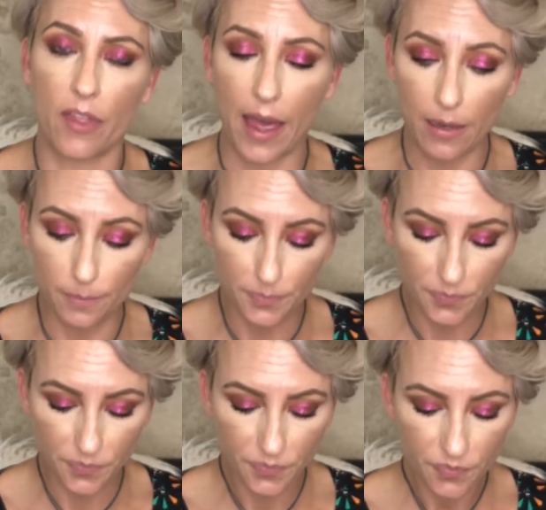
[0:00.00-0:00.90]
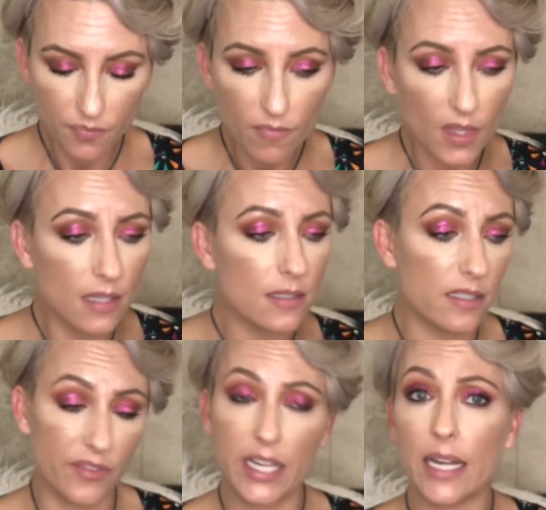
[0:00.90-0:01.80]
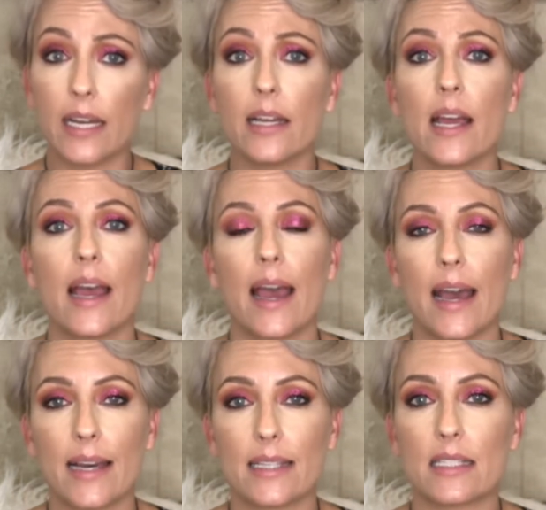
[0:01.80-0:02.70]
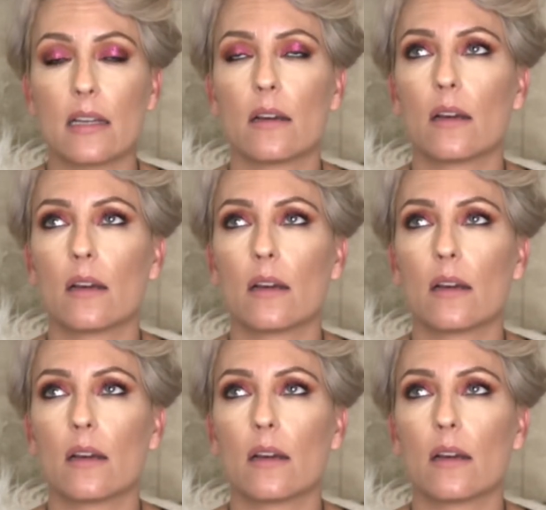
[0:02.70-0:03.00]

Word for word: that. Davina has